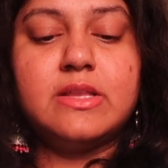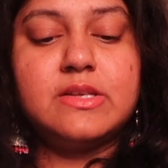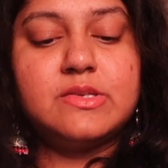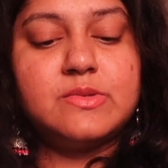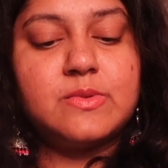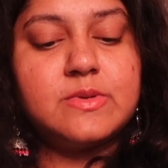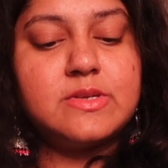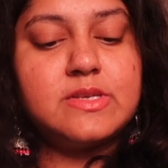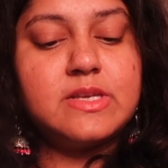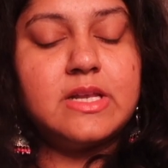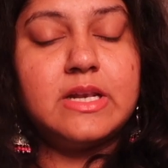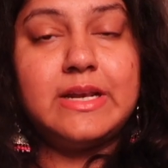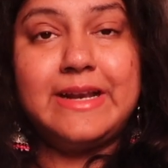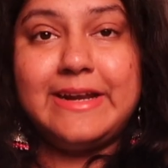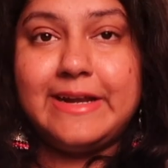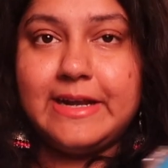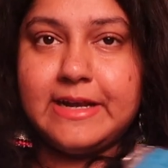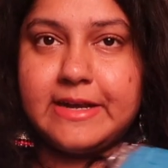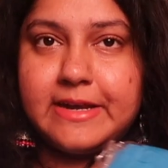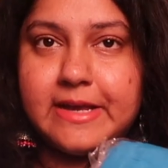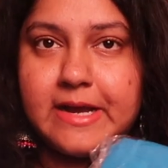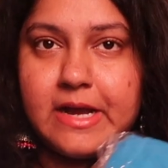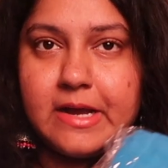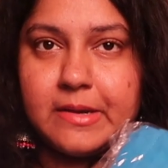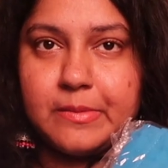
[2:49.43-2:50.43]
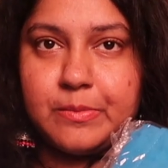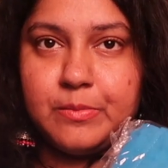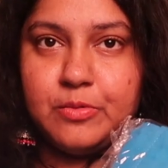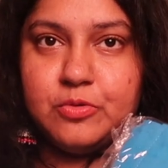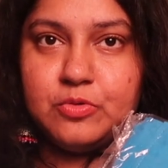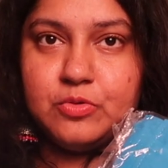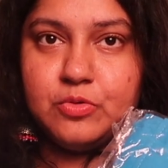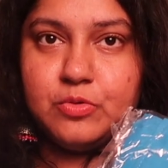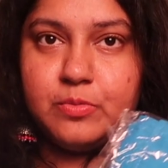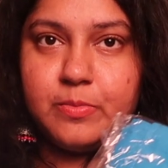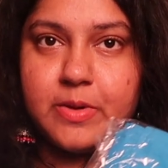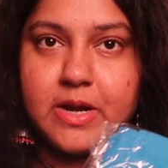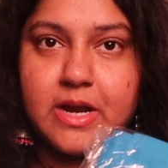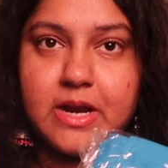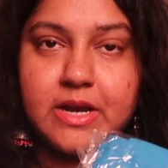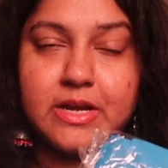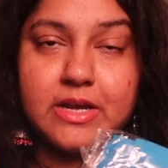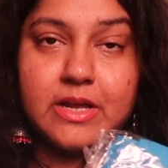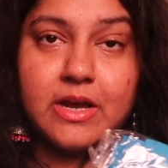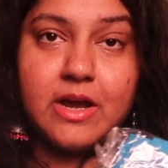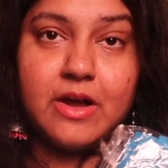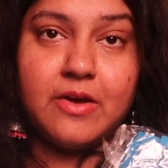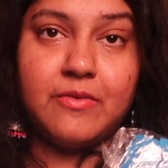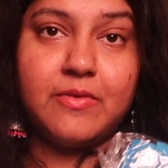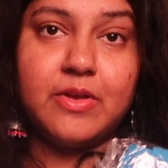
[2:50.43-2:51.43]
This one is a little dark blue, but
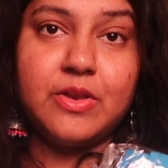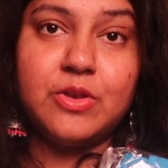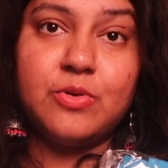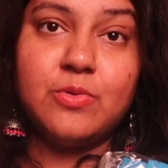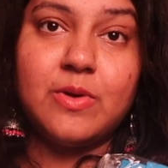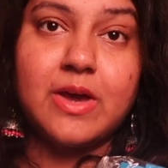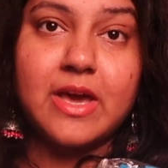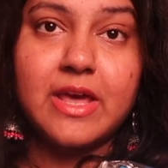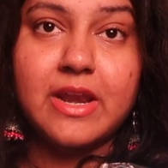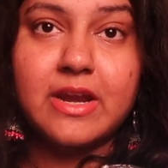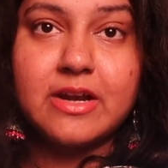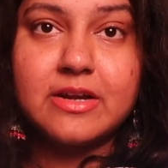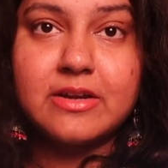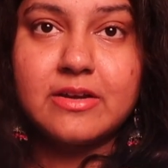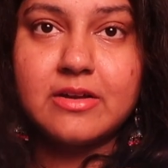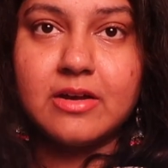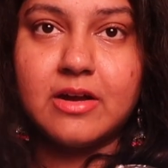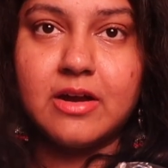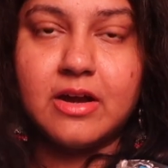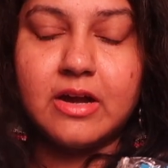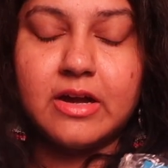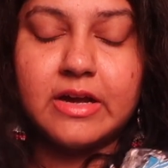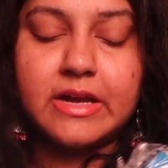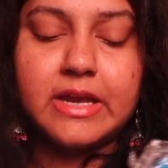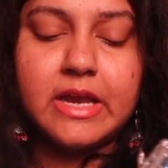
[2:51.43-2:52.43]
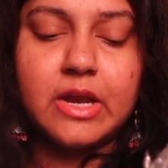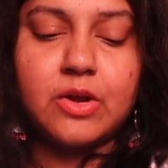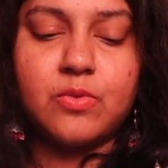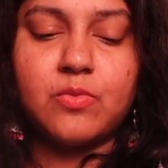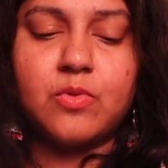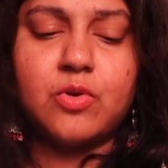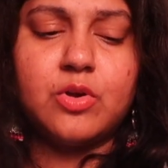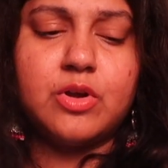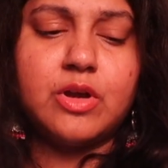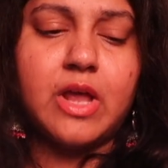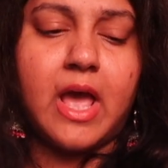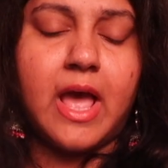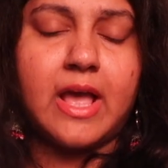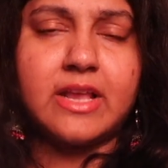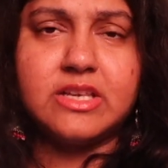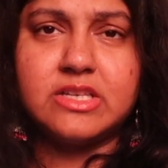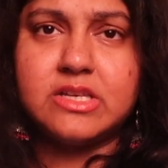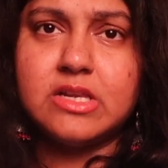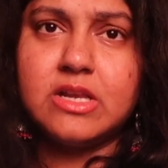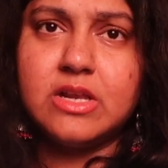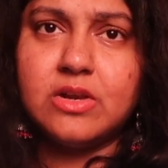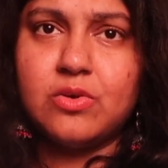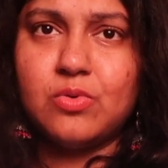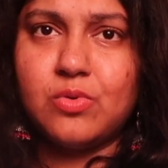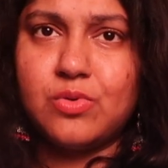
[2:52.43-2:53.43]
when you wear it, it would
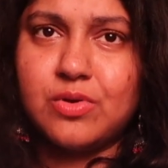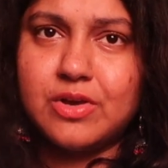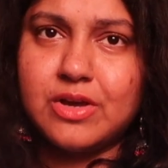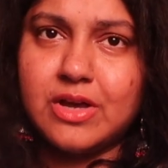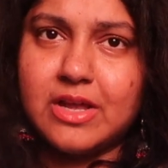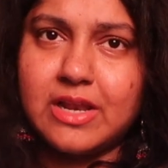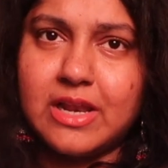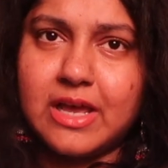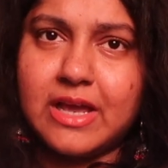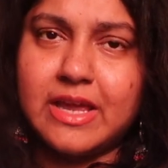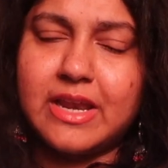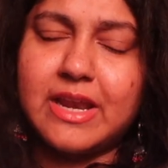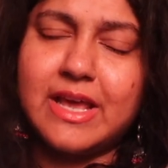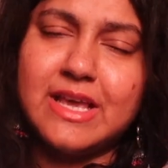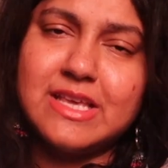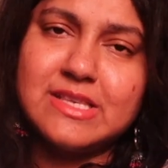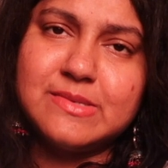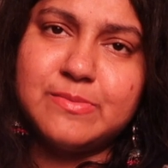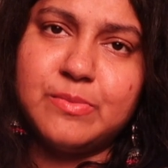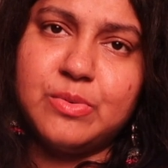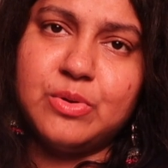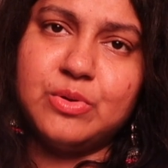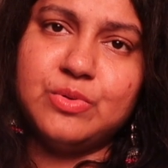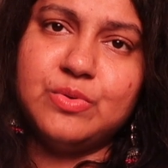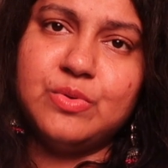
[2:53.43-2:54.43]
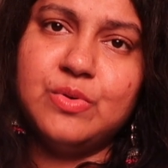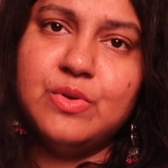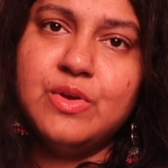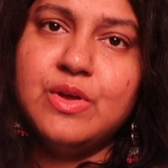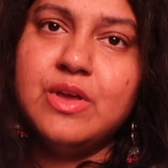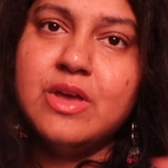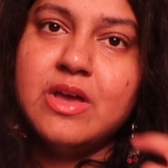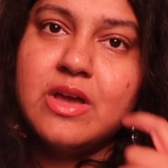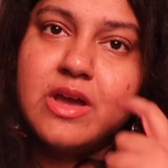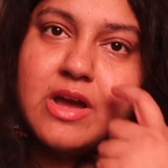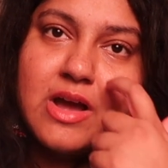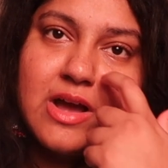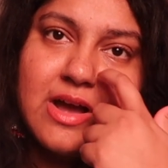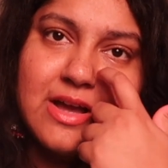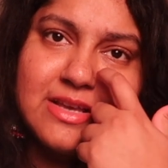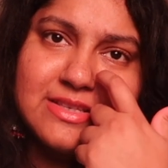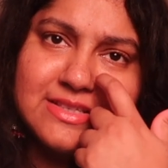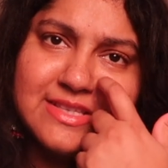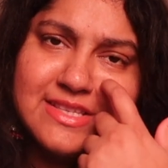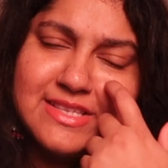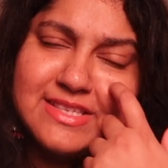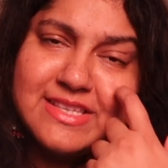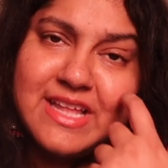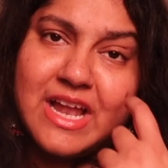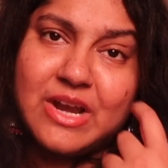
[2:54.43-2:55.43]
actually look like a nice blue,
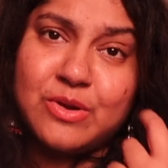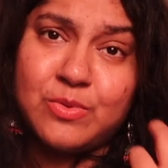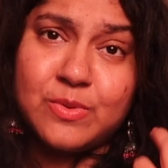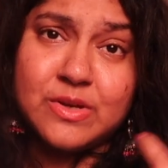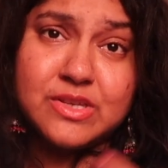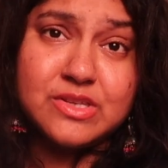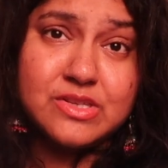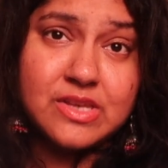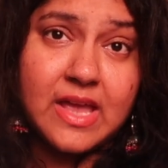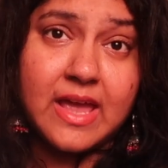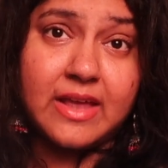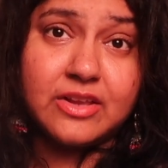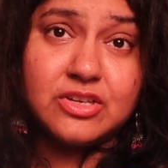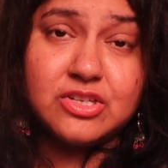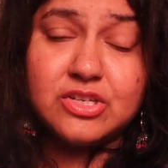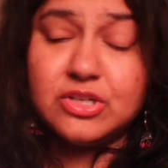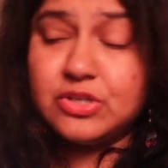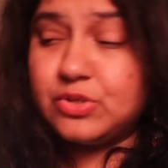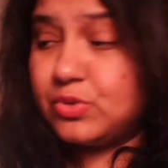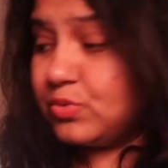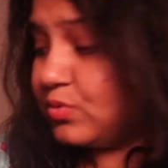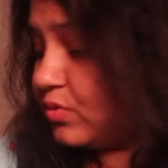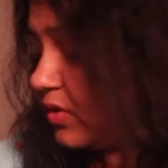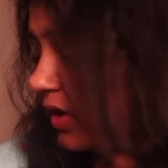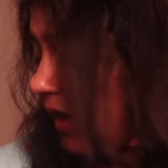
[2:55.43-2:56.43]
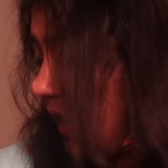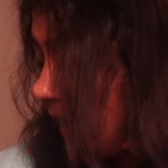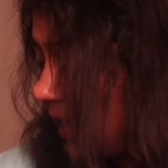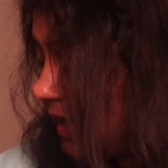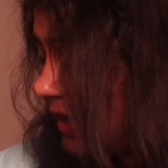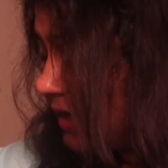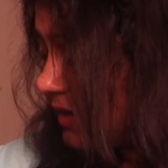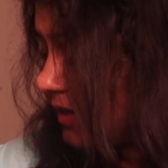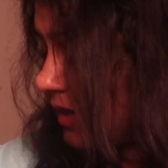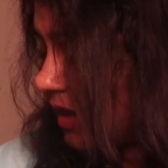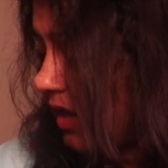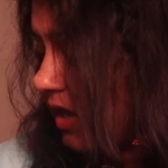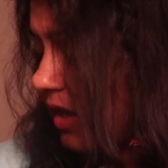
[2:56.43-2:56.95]
since that one's actually too light.